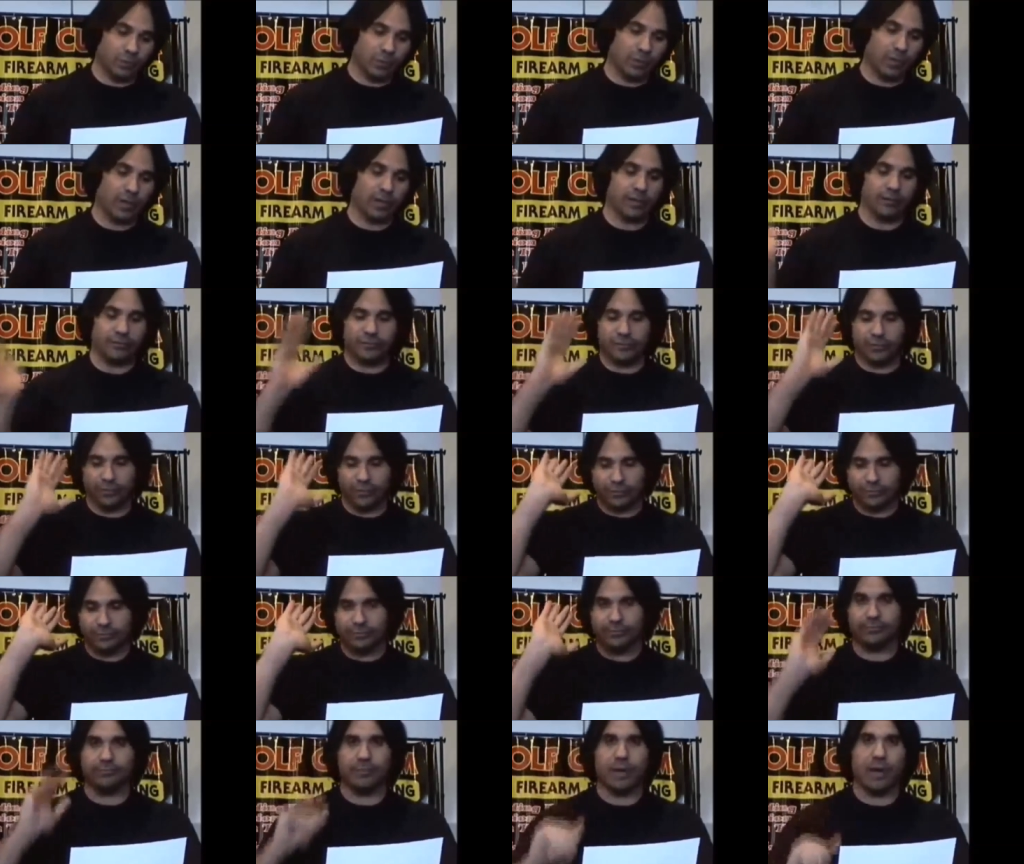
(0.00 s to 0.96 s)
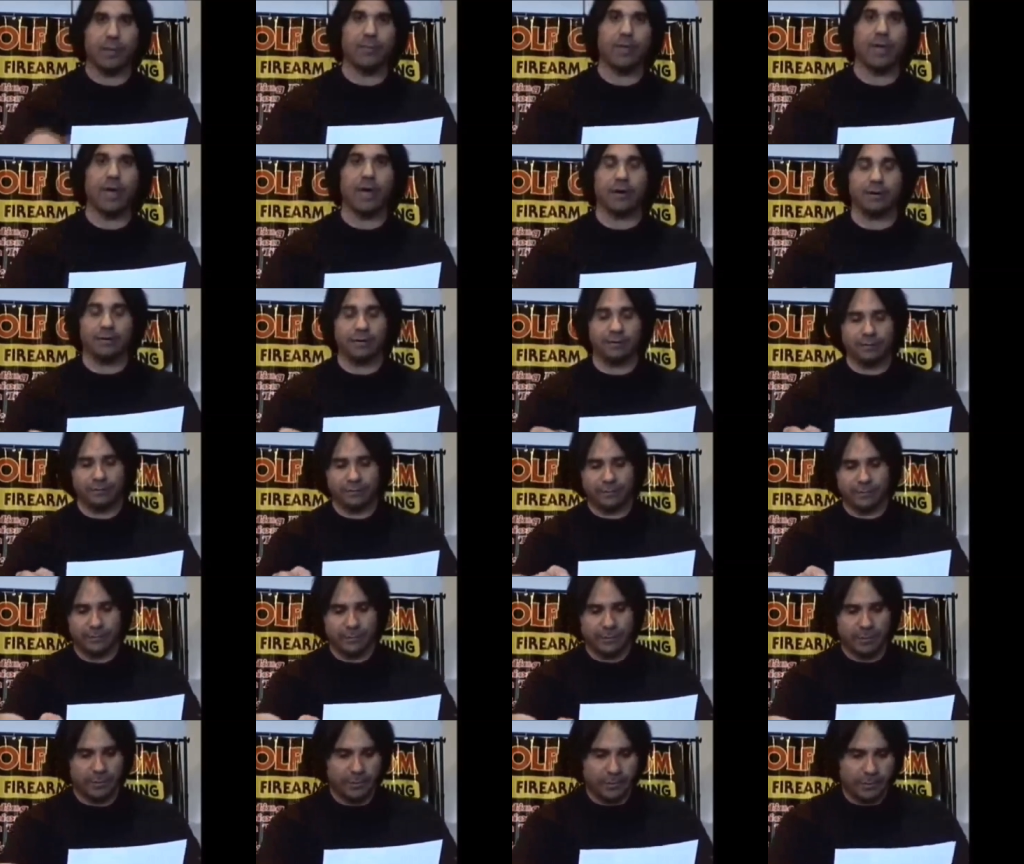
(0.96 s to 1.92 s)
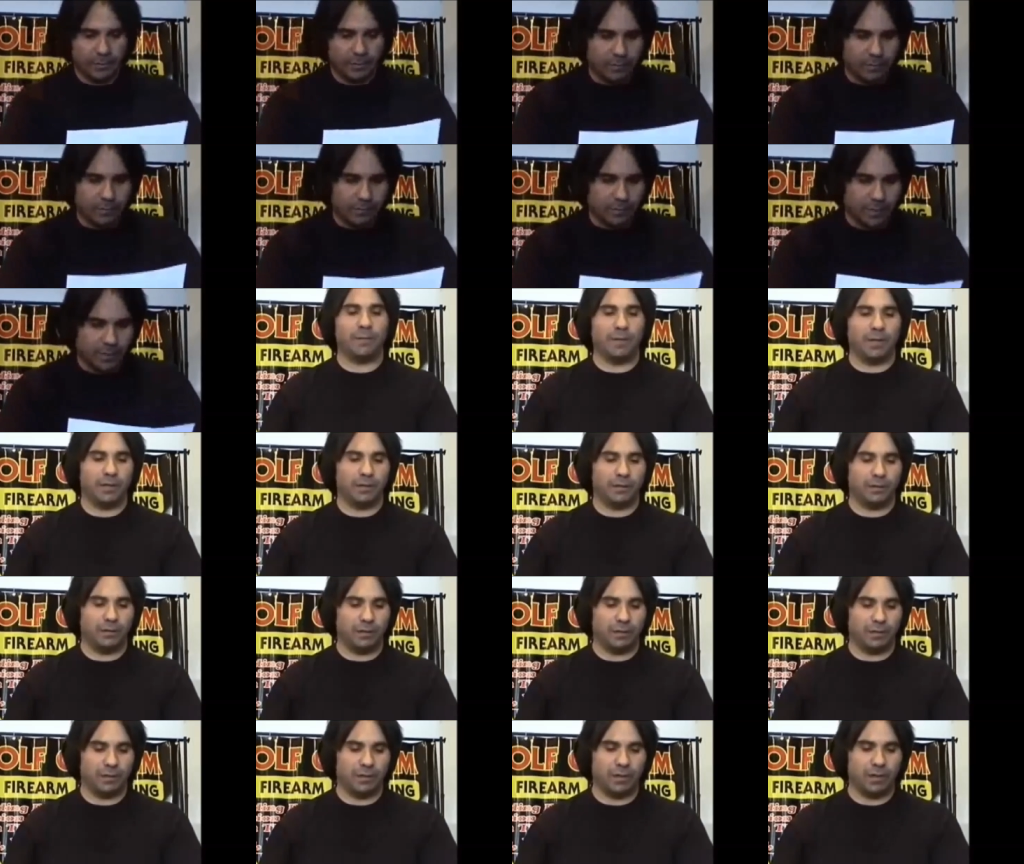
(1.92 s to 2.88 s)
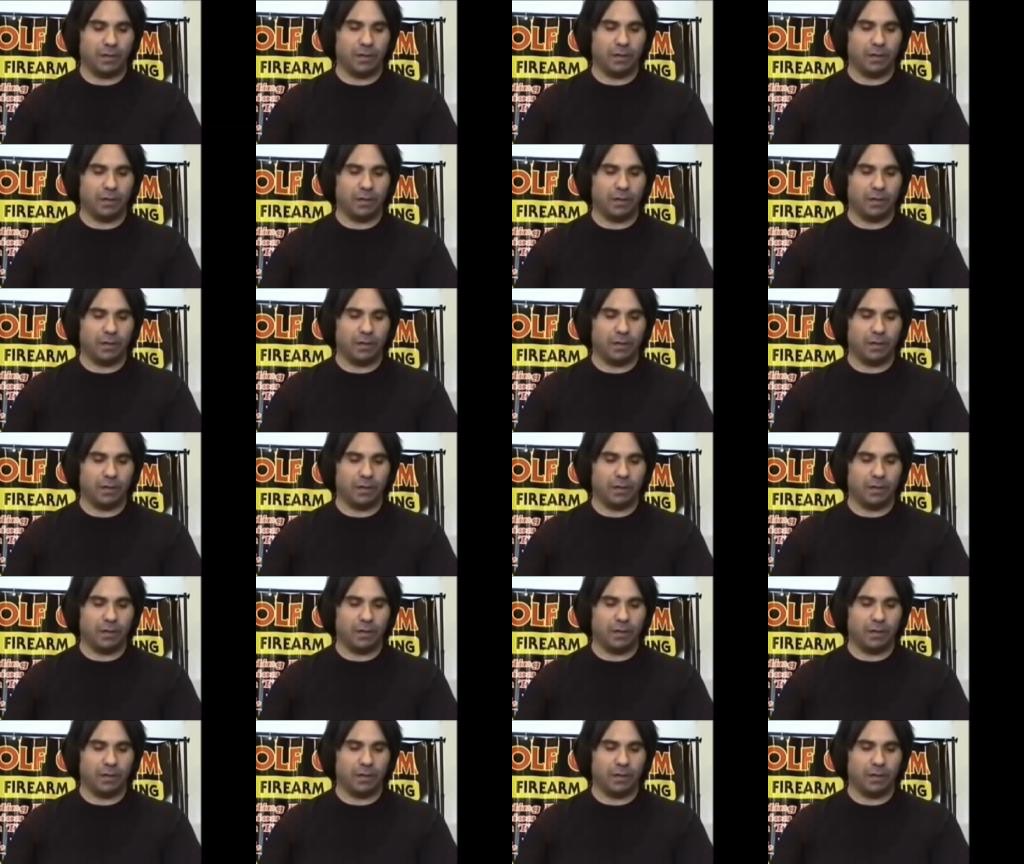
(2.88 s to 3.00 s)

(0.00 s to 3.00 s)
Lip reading: Okay, so my bad. I mean,